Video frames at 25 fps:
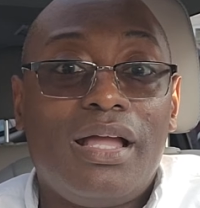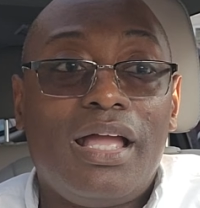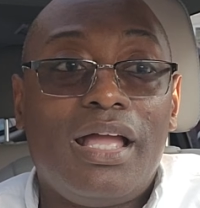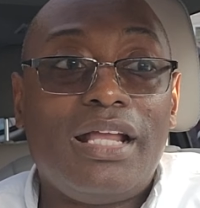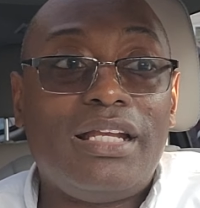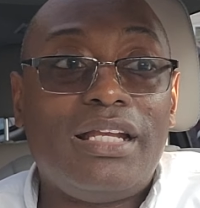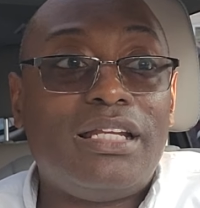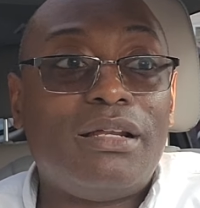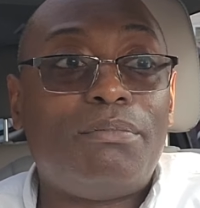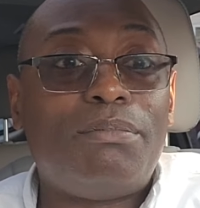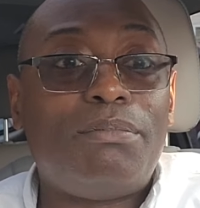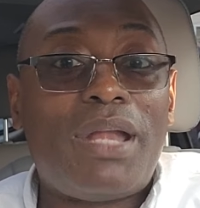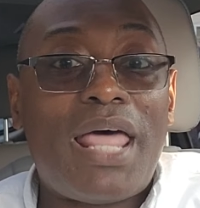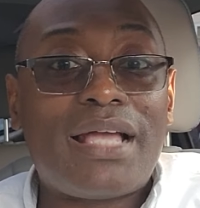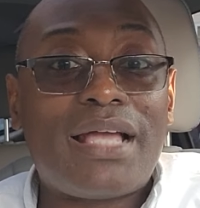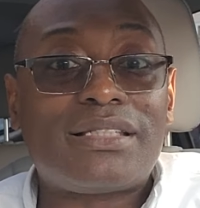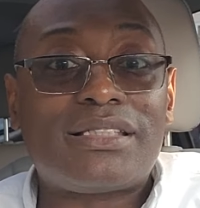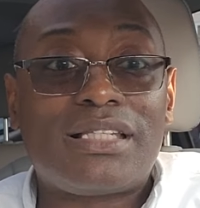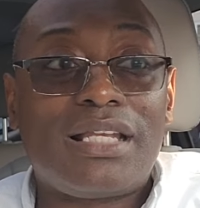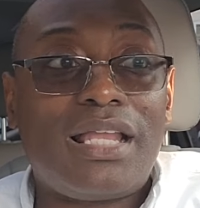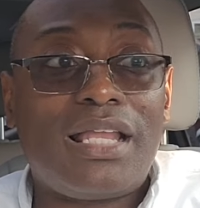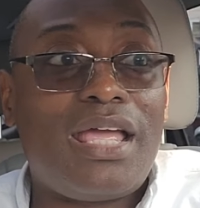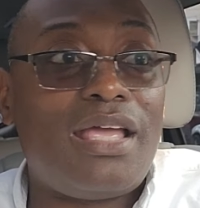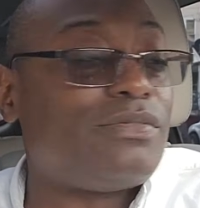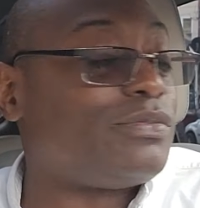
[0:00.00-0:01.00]
And the
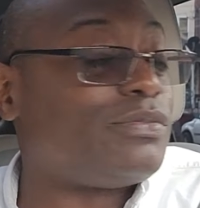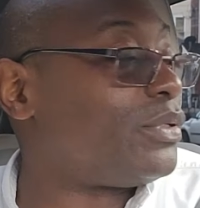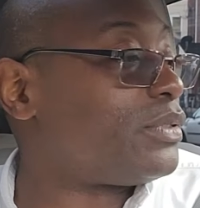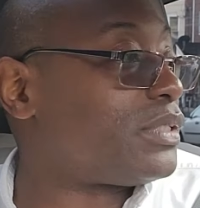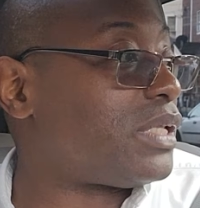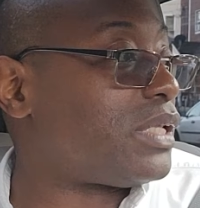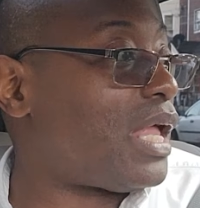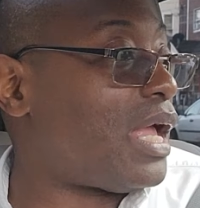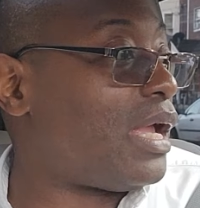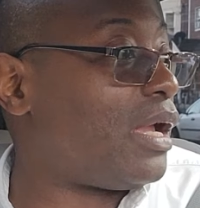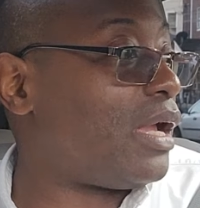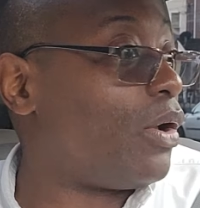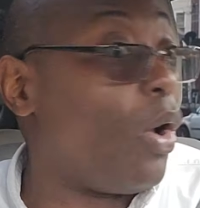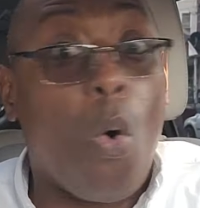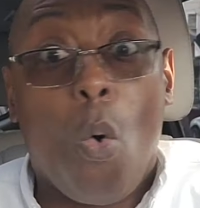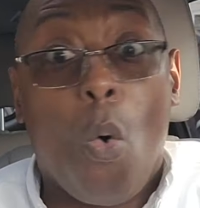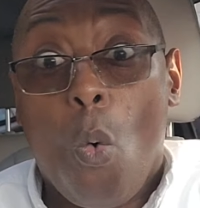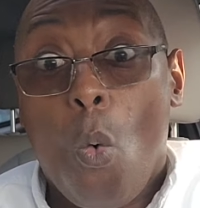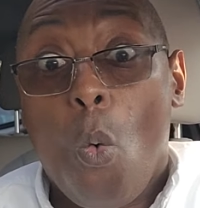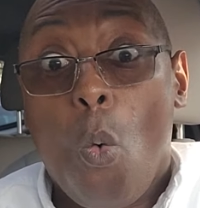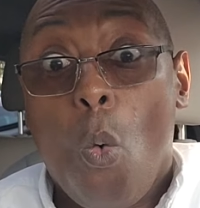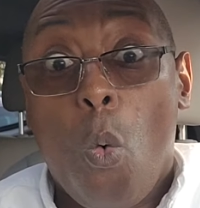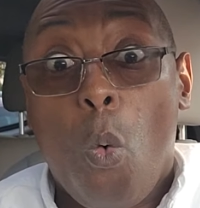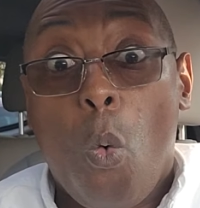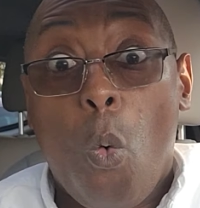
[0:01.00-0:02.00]
black slaves was like,
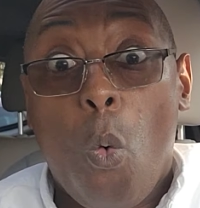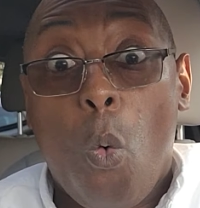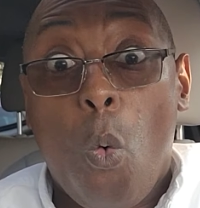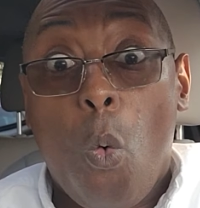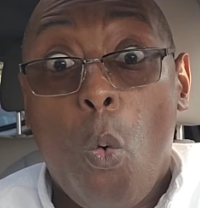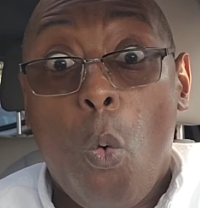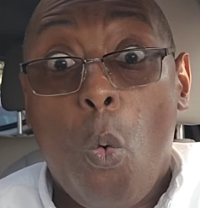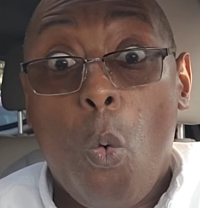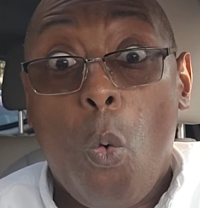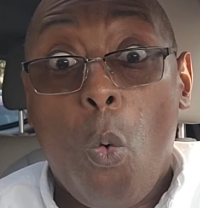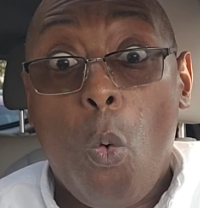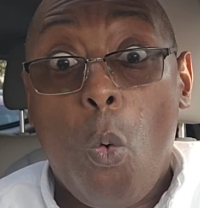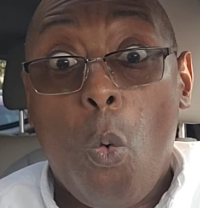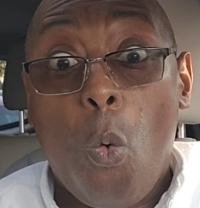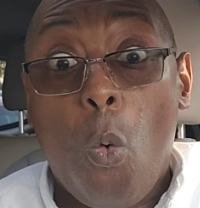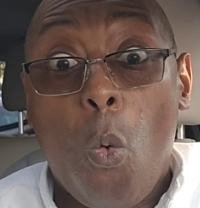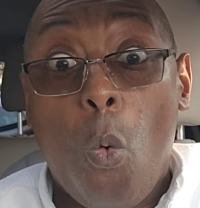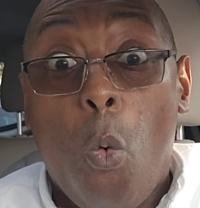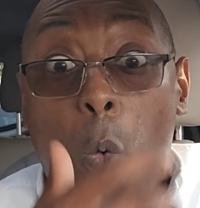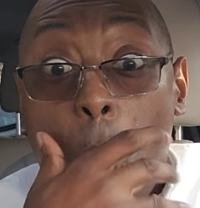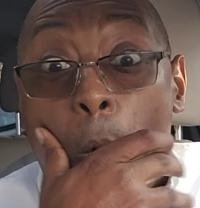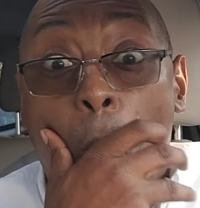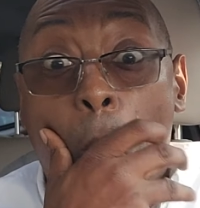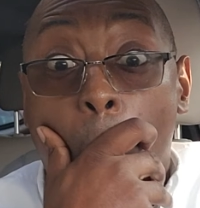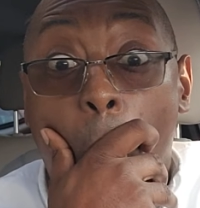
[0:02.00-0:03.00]

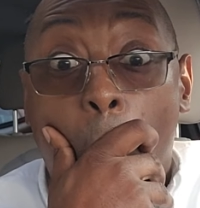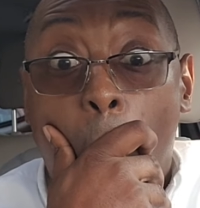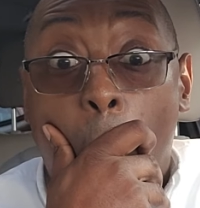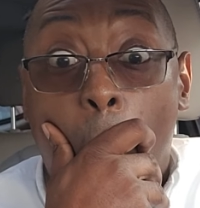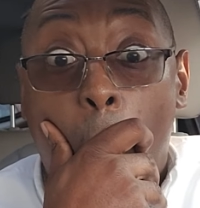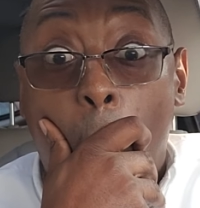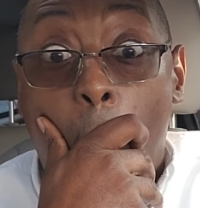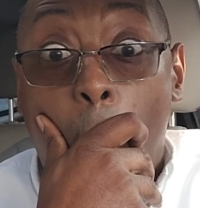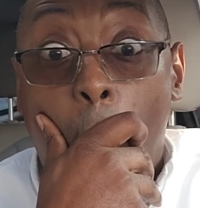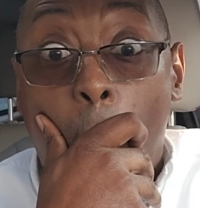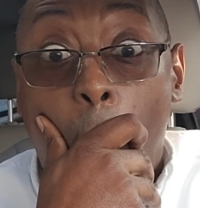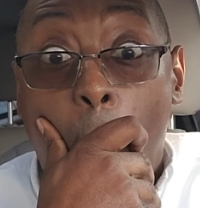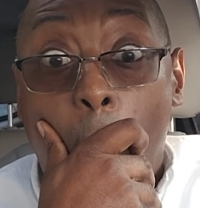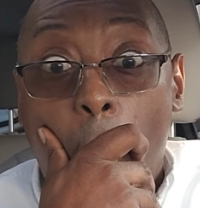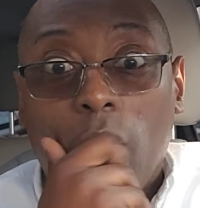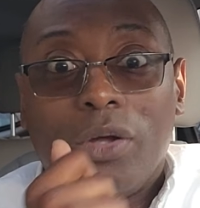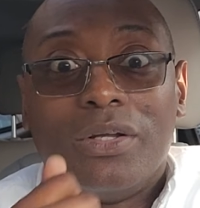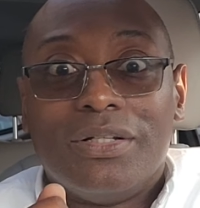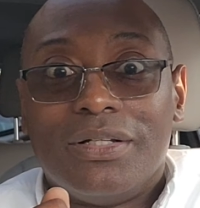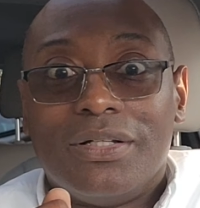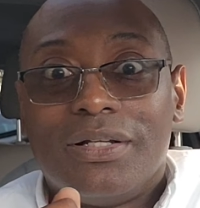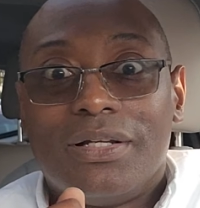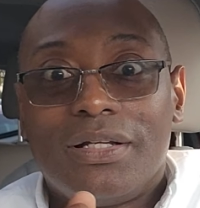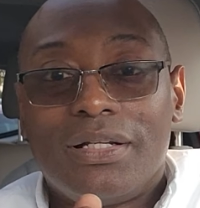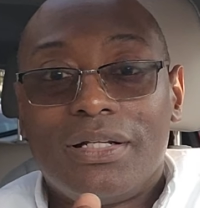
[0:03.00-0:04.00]

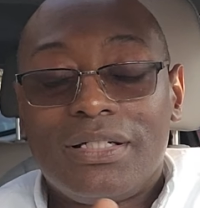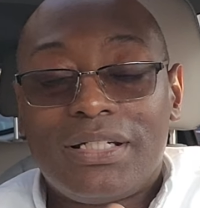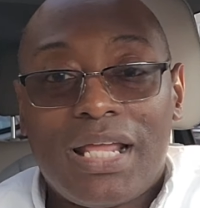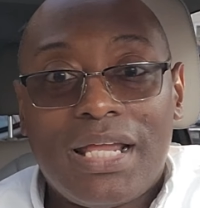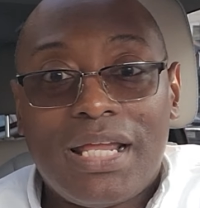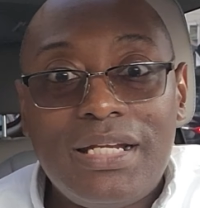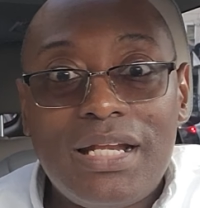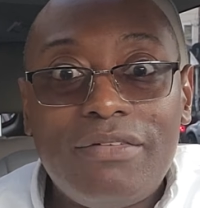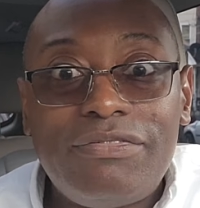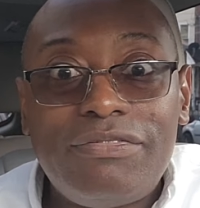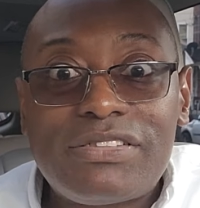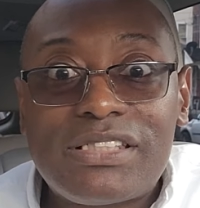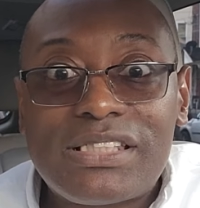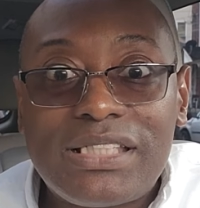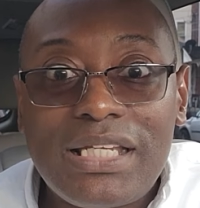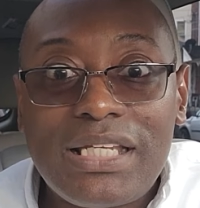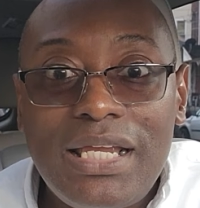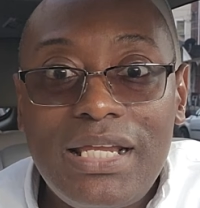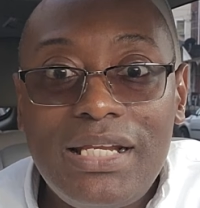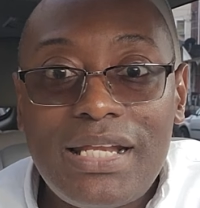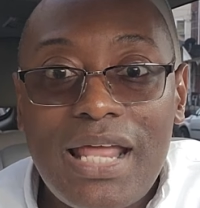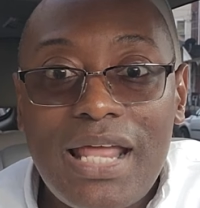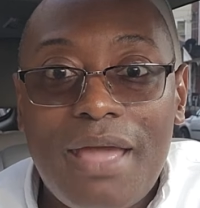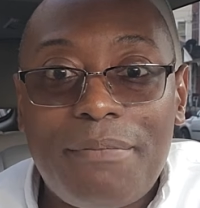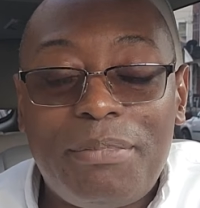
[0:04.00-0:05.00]
"Woo! They never
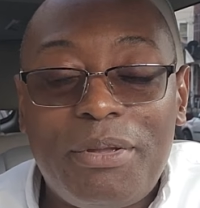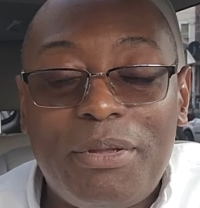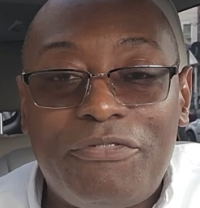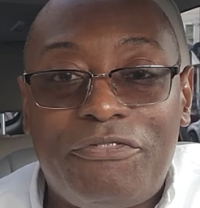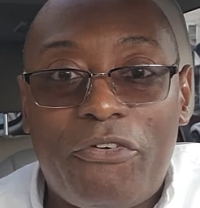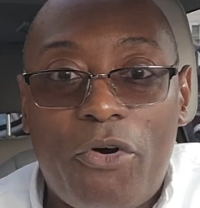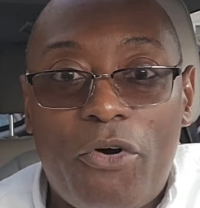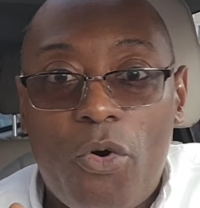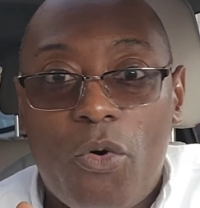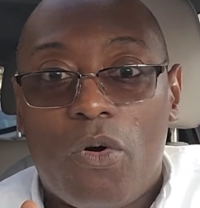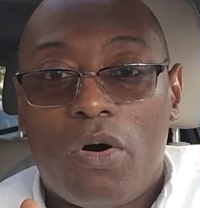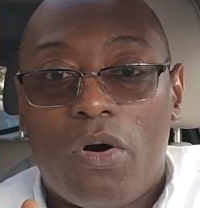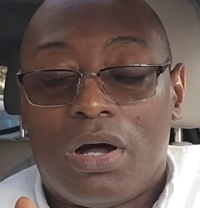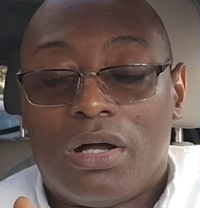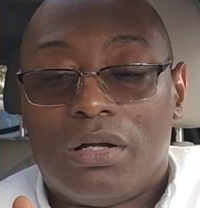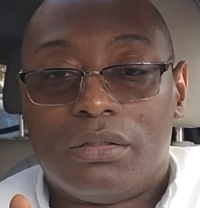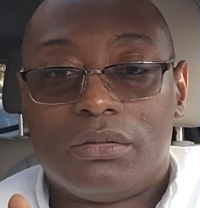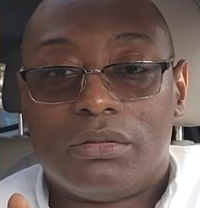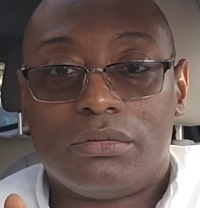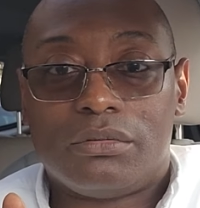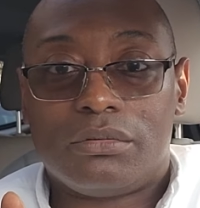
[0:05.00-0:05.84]
seen that before."